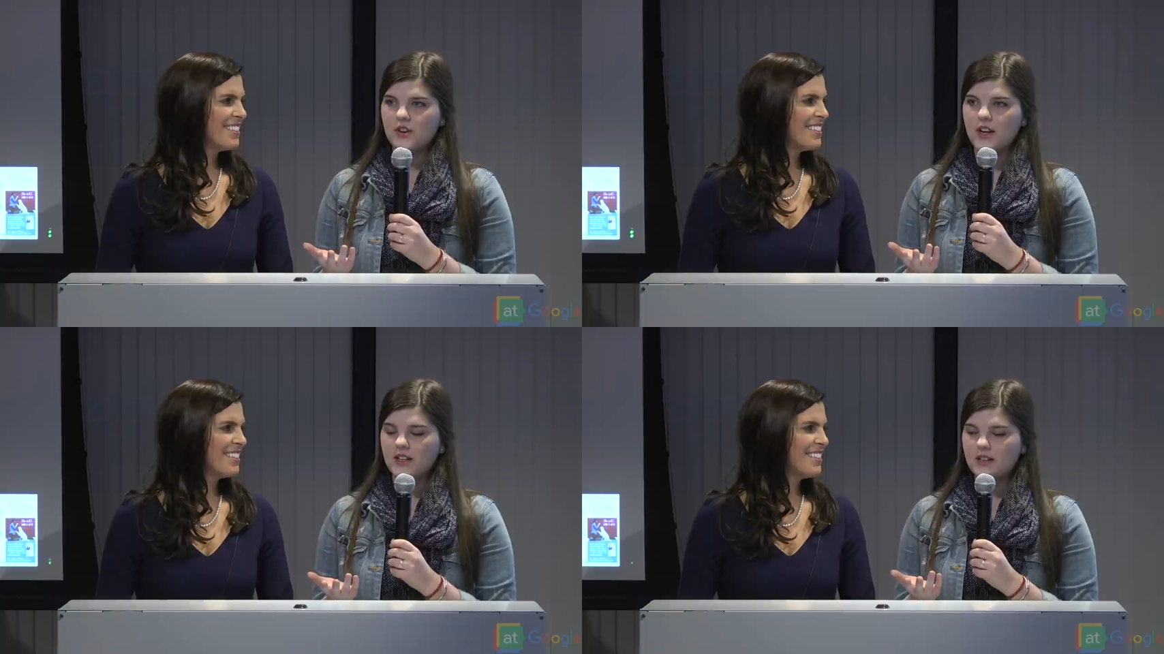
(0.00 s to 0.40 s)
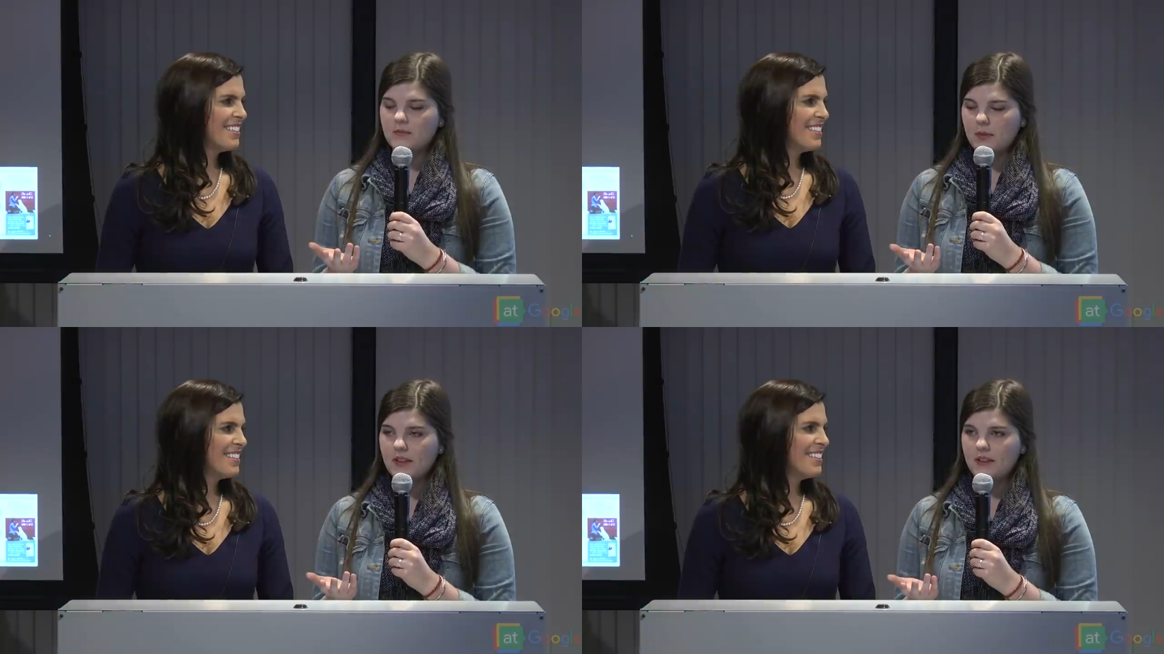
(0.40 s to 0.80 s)
Speaker 1: try to
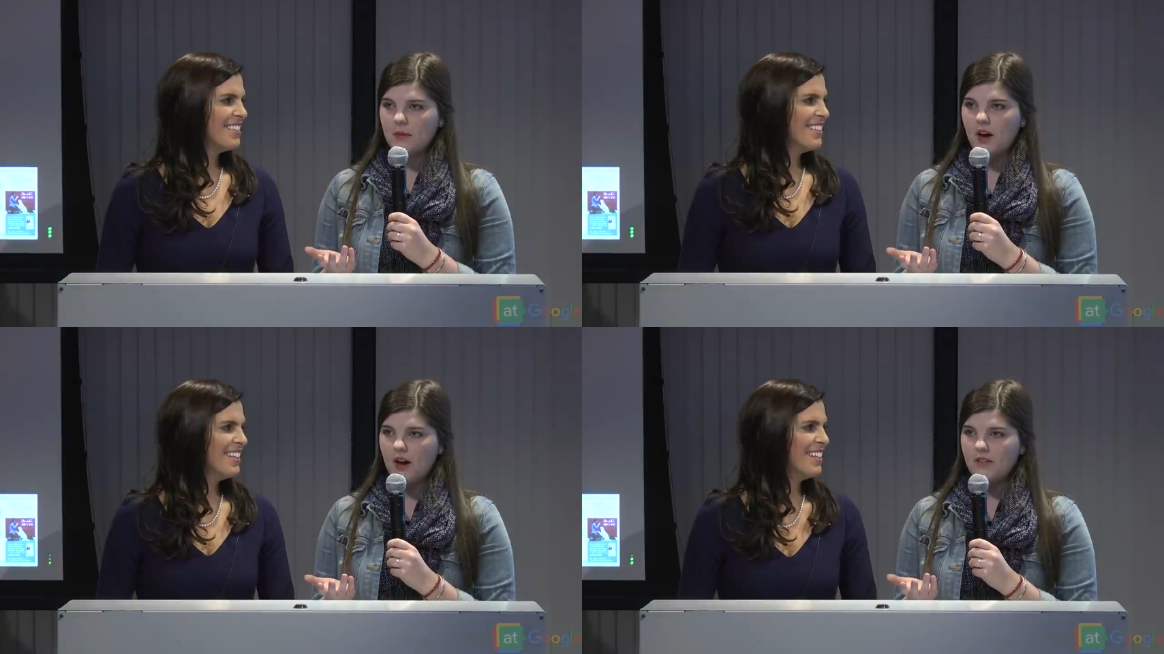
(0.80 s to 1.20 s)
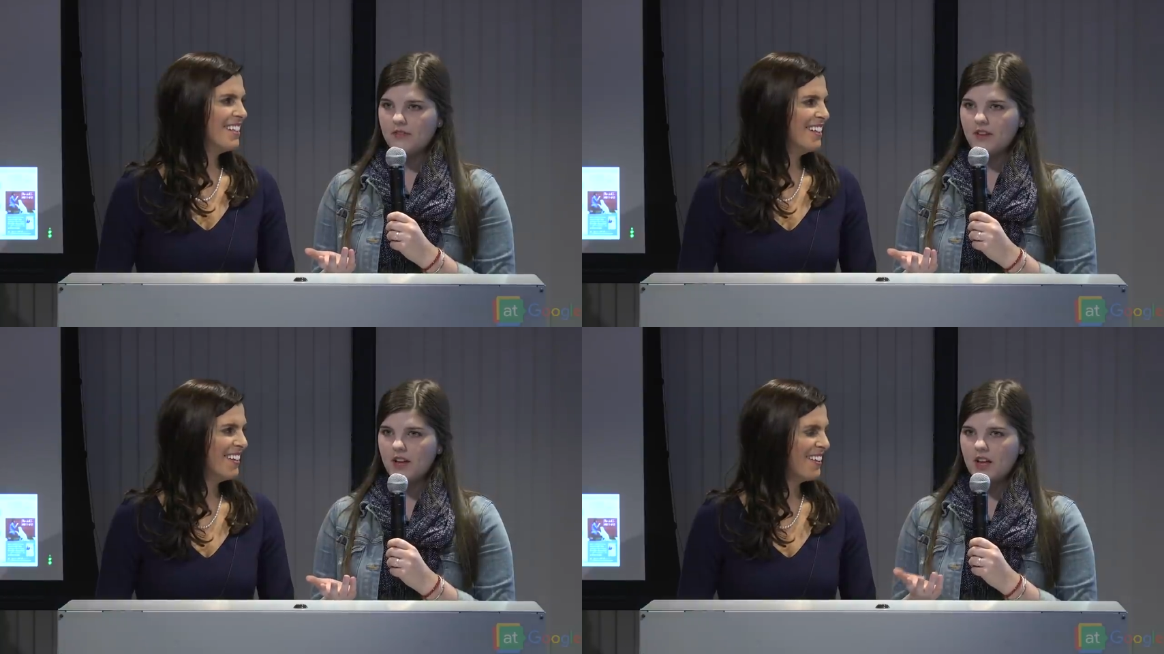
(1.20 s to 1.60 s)
bite them
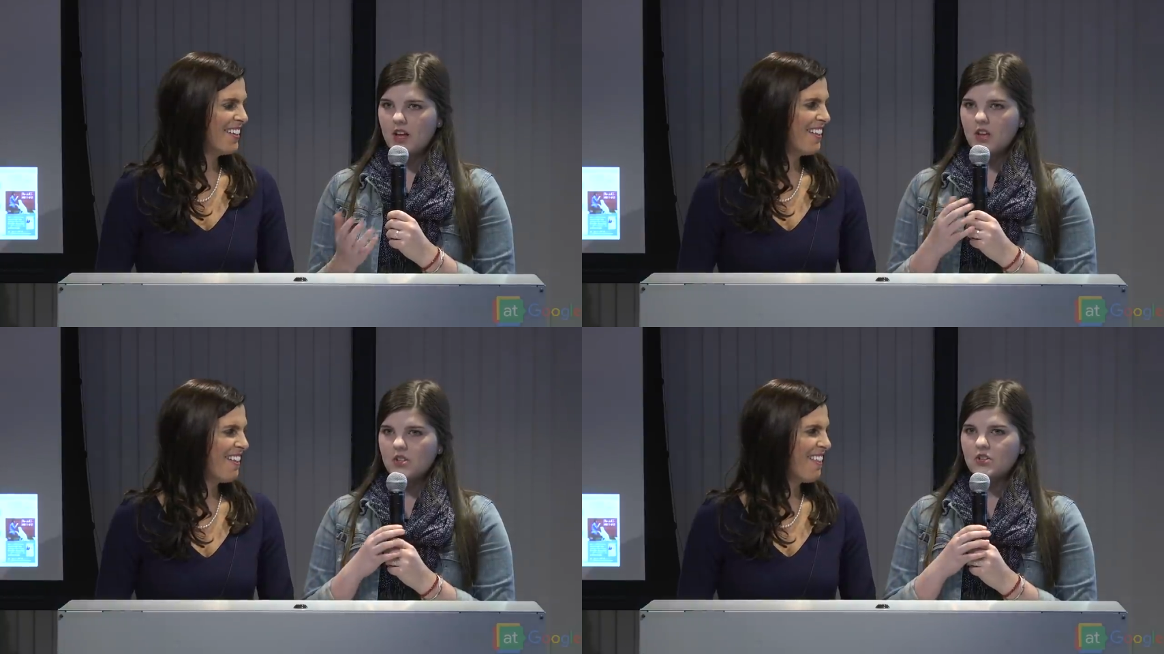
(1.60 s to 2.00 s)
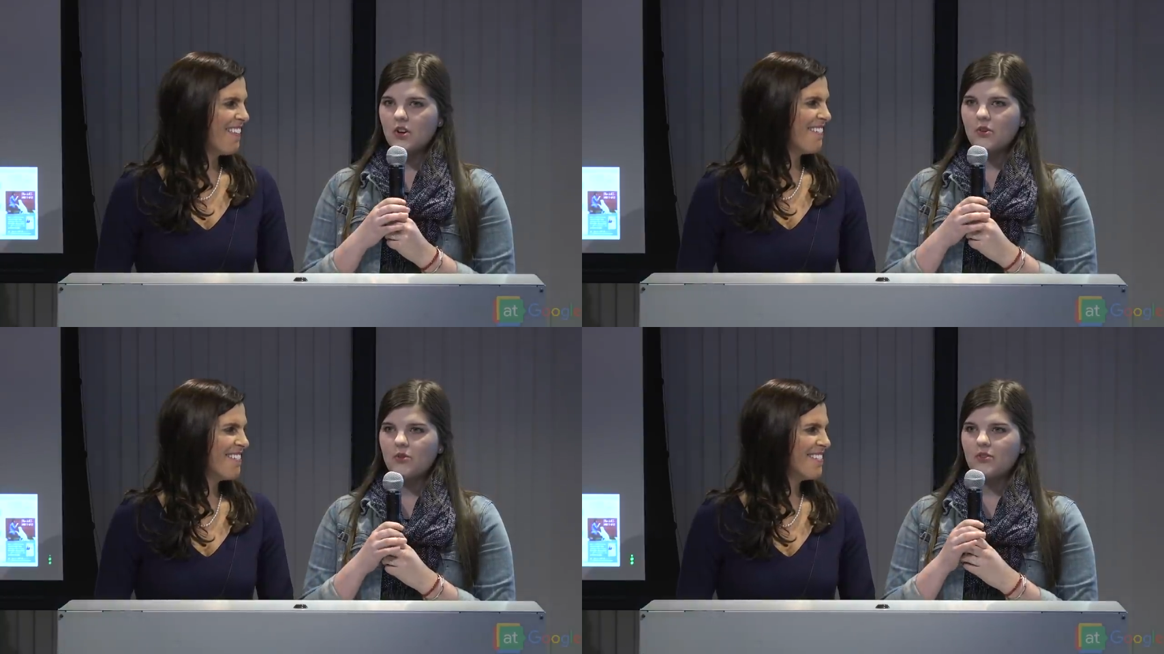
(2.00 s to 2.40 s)
off.
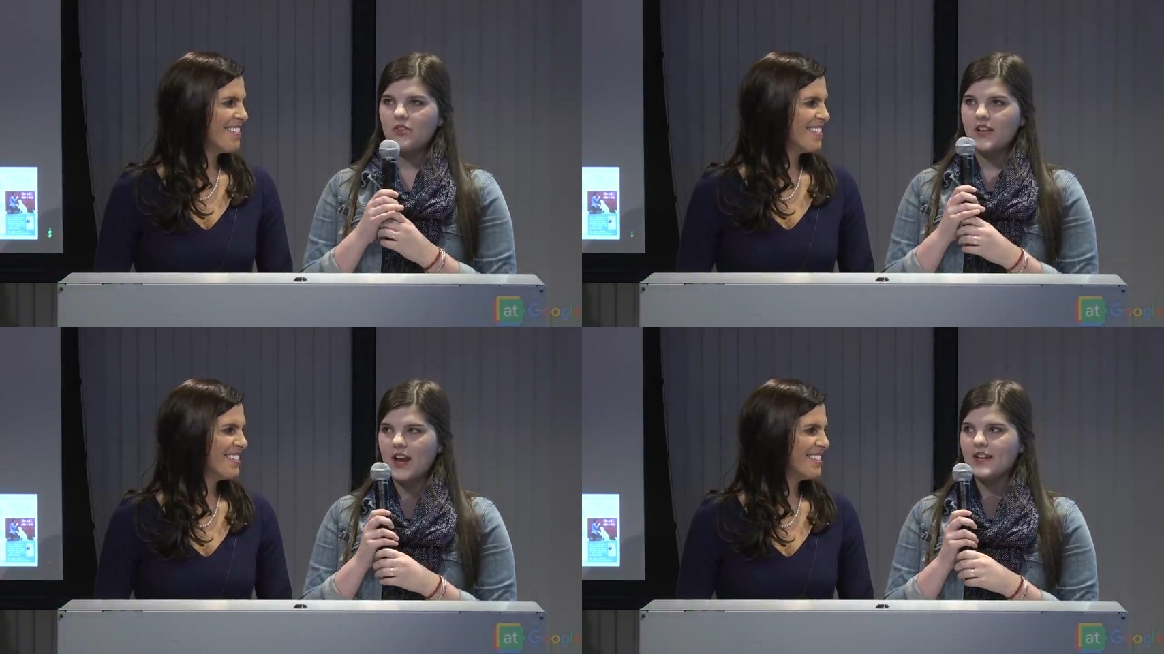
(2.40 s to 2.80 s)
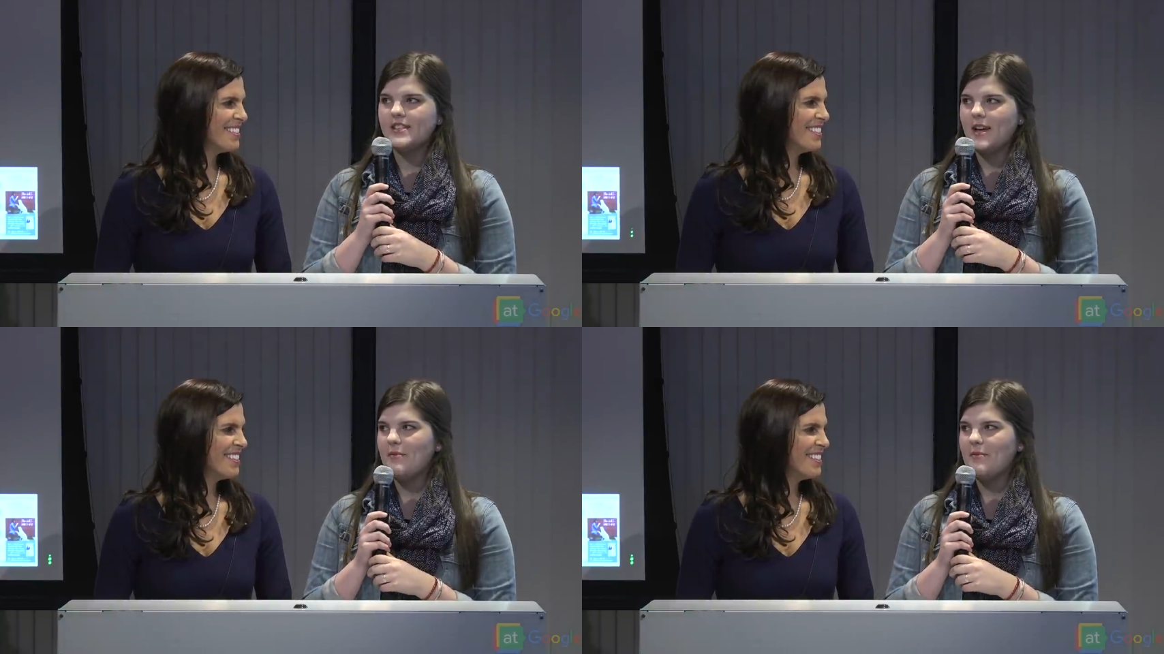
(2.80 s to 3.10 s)
So the next